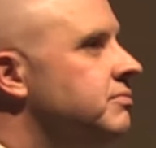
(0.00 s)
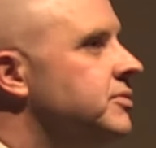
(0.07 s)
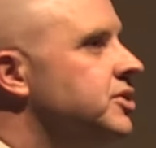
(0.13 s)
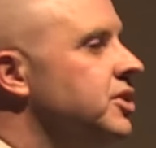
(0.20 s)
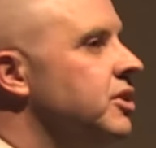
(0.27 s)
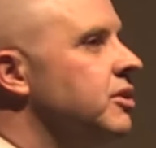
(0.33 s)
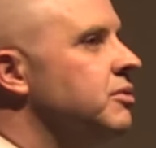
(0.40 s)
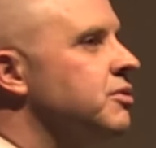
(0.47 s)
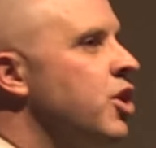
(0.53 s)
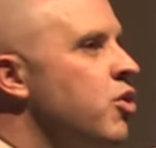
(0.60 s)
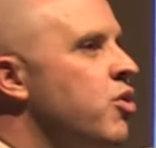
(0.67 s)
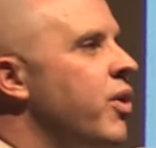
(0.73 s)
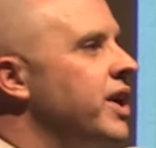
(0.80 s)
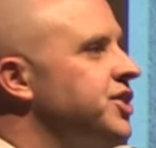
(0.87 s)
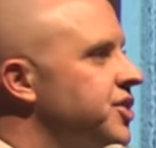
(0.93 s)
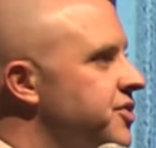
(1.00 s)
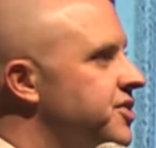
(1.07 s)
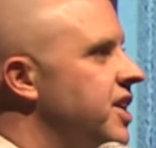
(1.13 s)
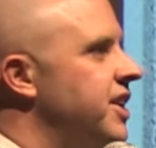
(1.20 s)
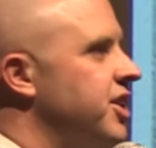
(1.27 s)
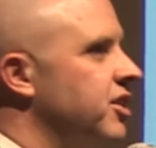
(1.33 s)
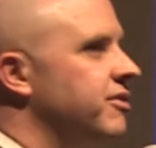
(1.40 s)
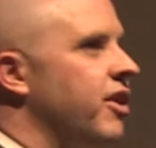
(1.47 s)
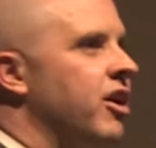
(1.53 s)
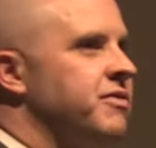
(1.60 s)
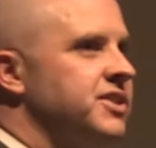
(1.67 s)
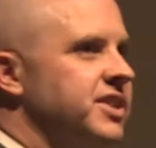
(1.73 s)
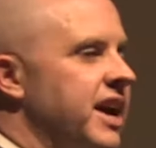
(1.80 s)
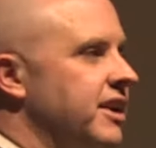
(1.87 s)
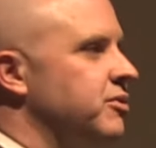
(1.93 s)
So, no question, the Tenure of
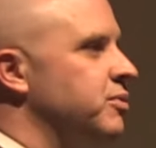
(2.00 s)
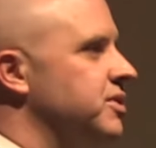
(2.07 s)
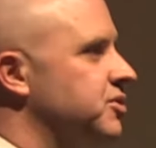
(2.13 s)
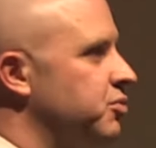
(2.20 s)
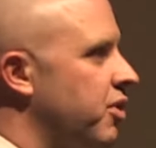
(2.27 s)
Office Act was